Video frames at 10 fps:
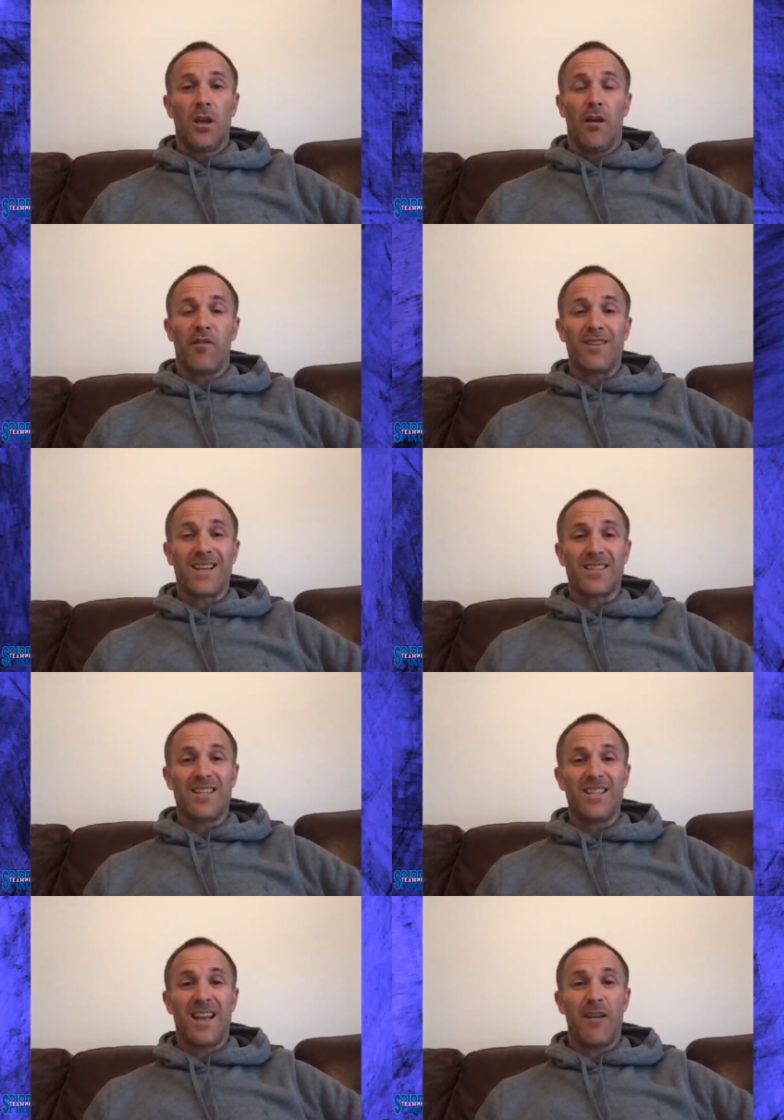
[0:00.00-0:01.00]

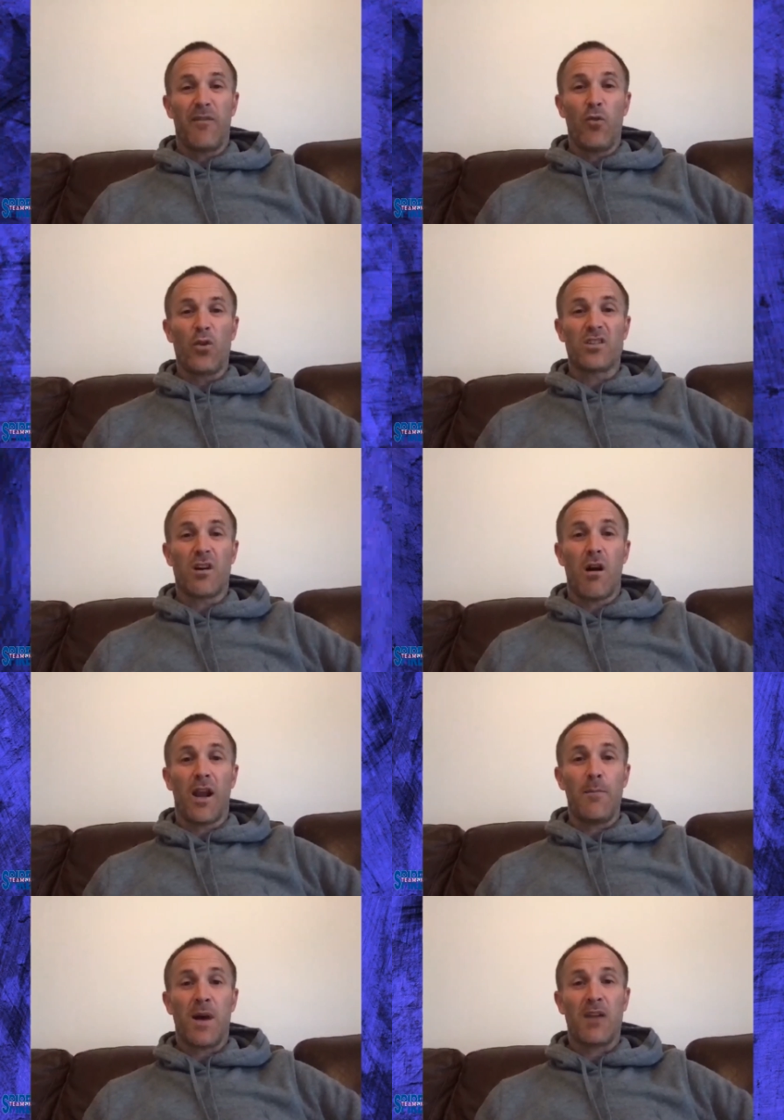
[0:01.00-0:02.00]
fantastic centre forward,
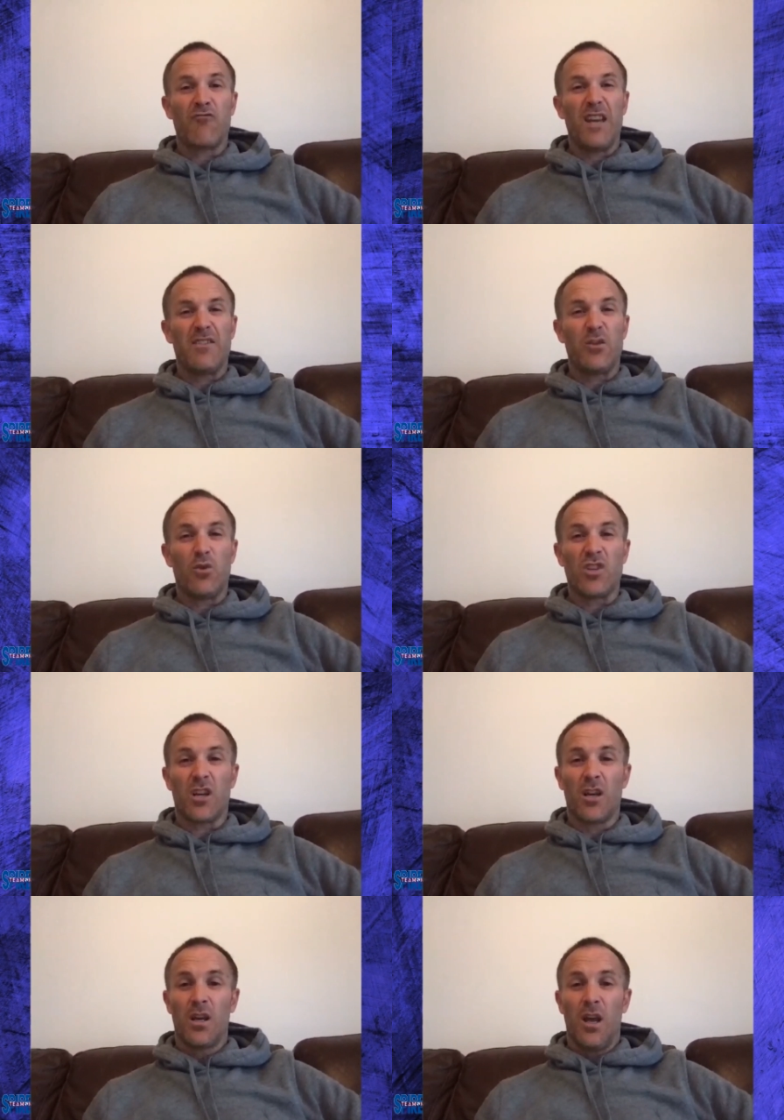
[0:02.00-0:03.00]
target man. Reevesy was
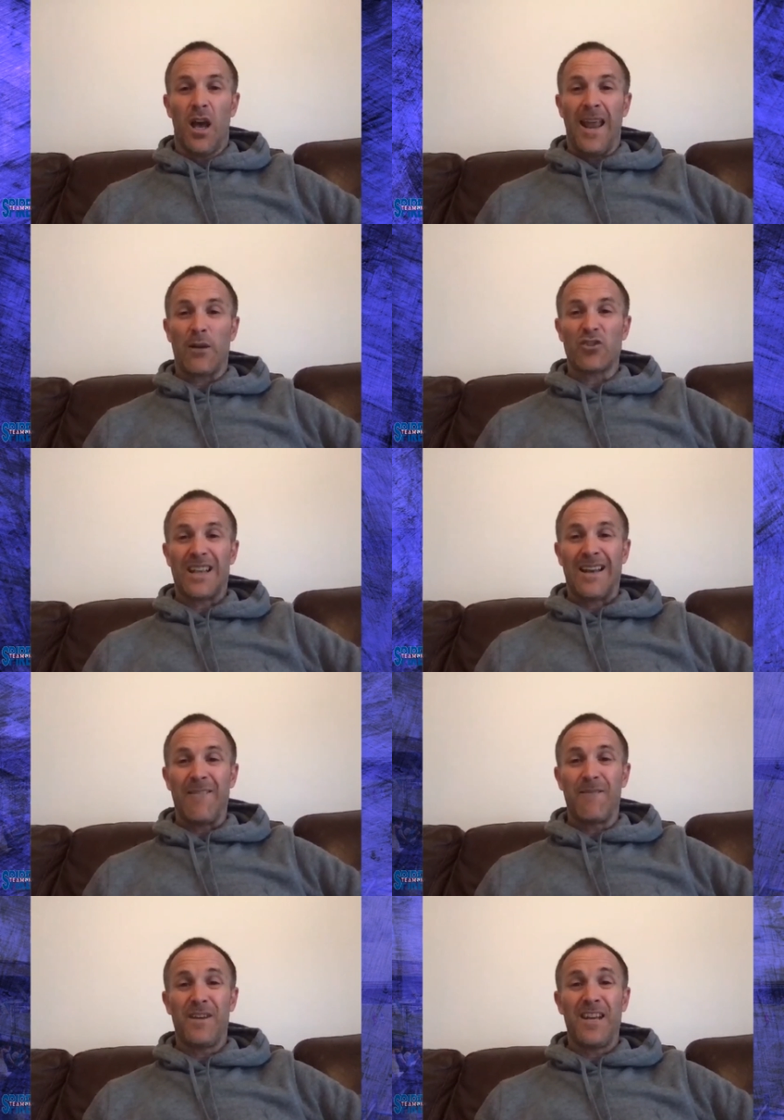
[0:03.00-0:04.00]
an
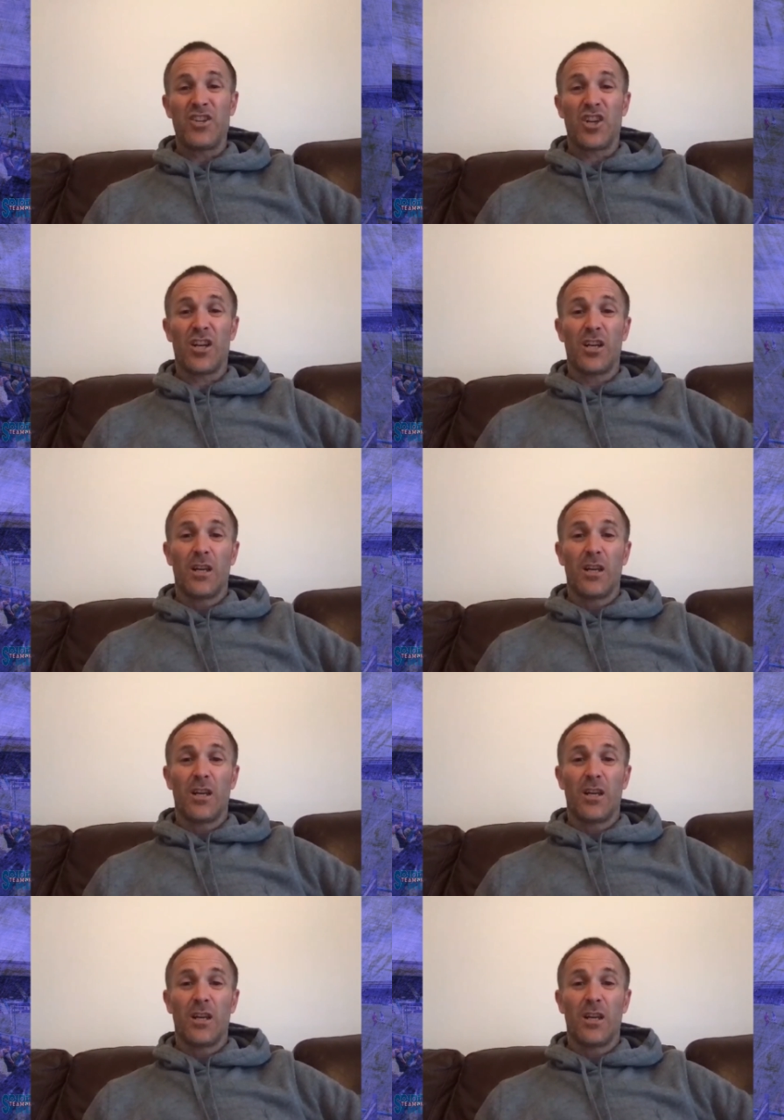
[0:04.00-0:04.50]
outstanding finisher.